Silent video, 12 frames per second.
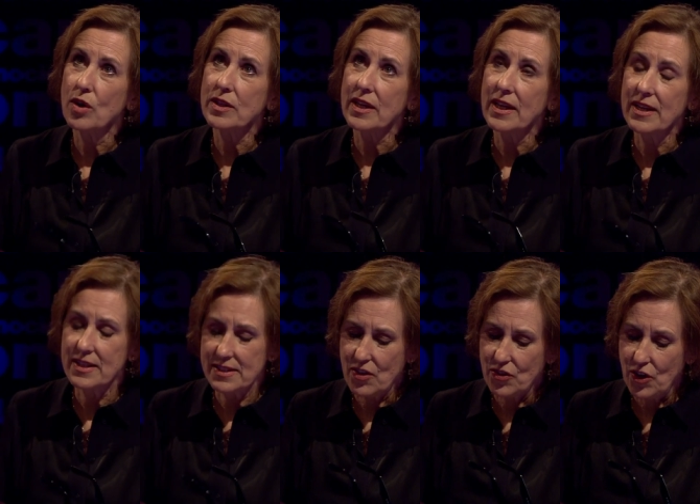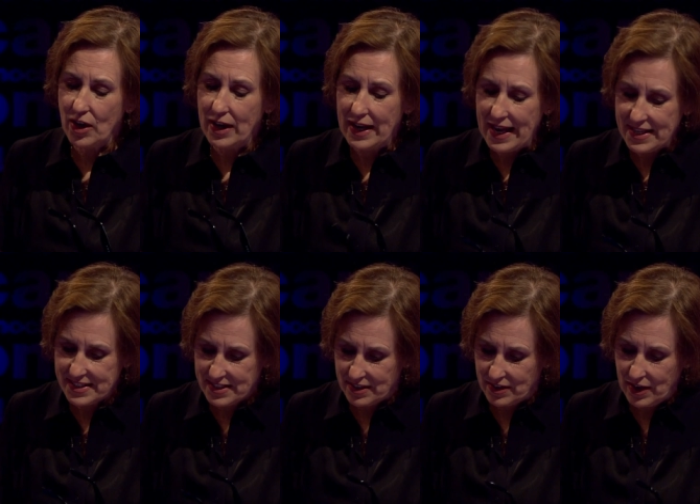what is the
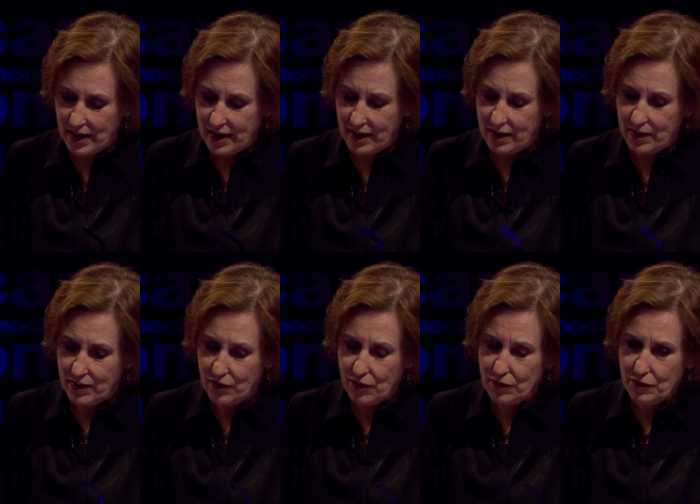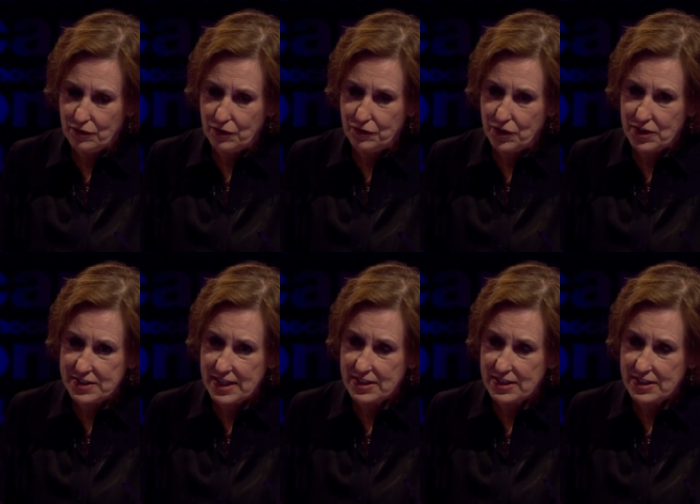lesson for the